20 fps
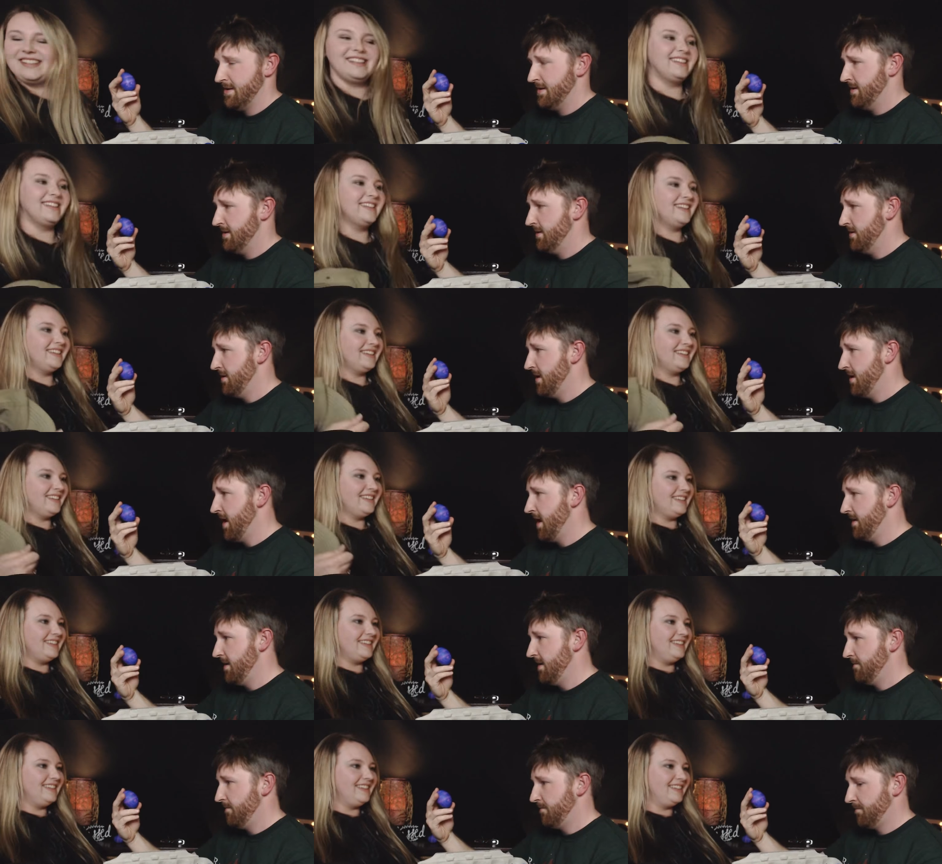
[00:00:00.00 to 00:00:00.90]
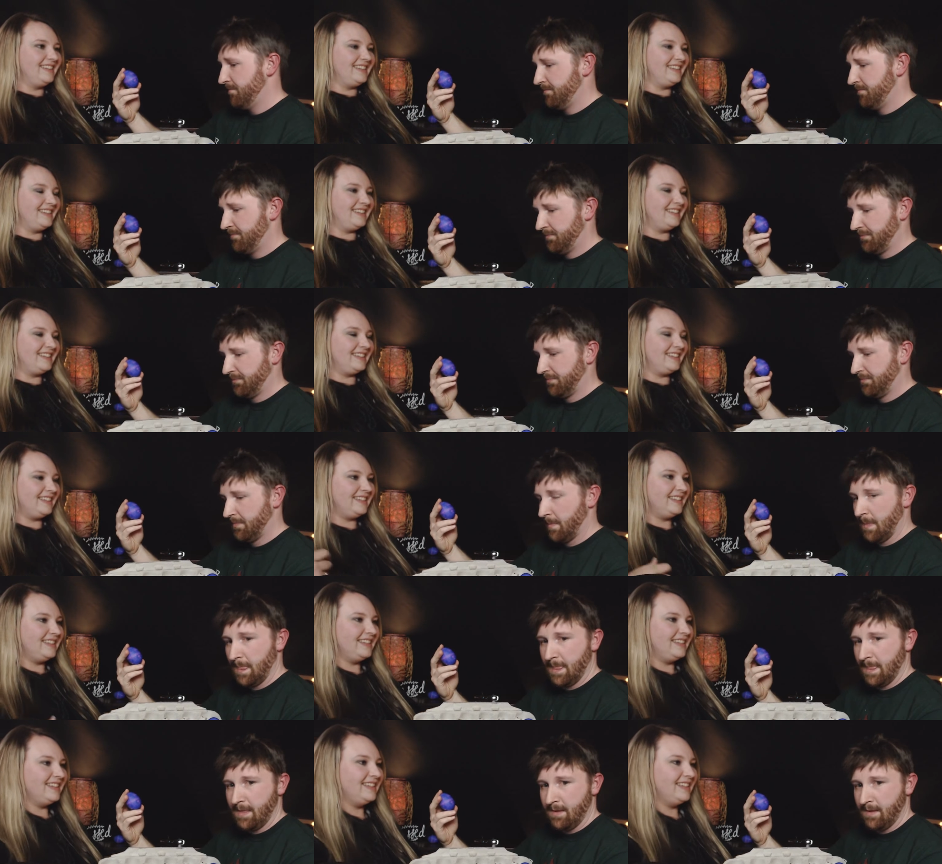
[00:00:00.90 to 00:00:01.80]
Speaker 1: All right.
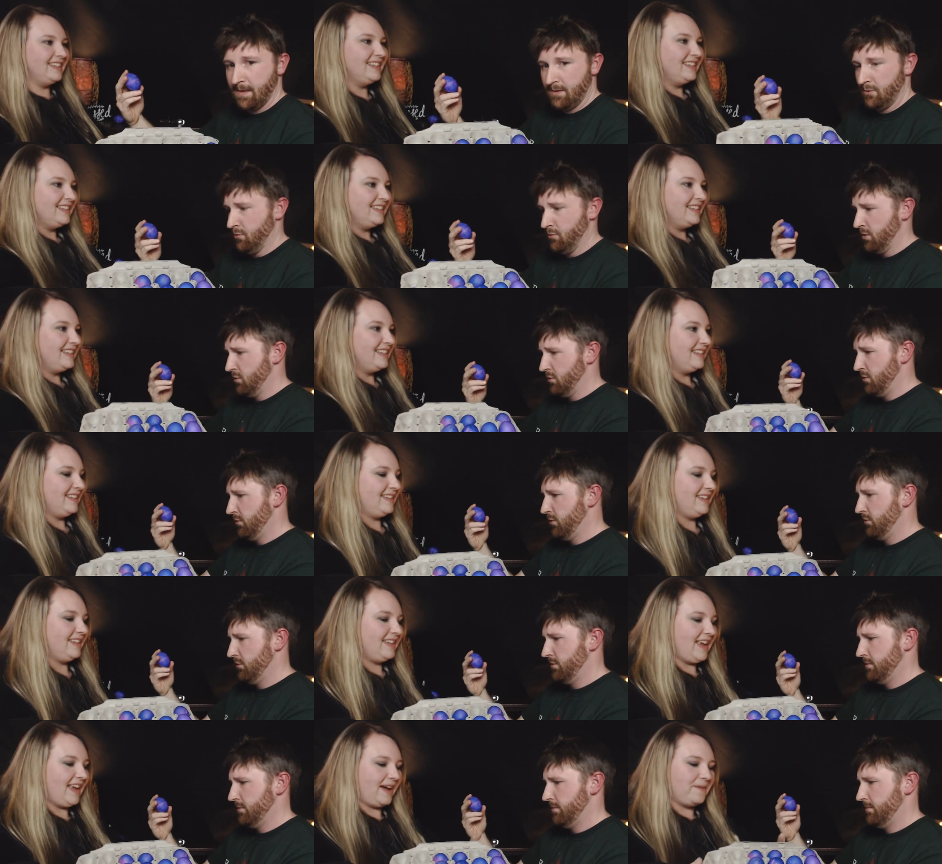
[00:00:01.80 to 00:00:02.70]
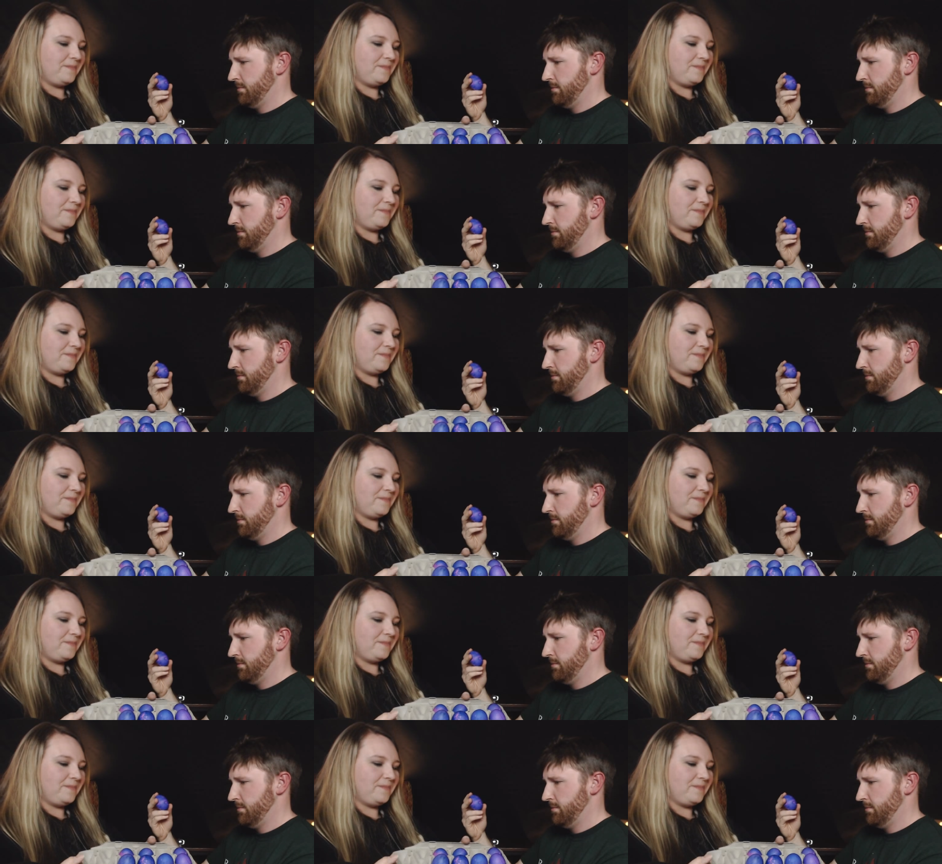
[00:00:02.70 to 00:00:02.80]
You want to hold those? Yeah.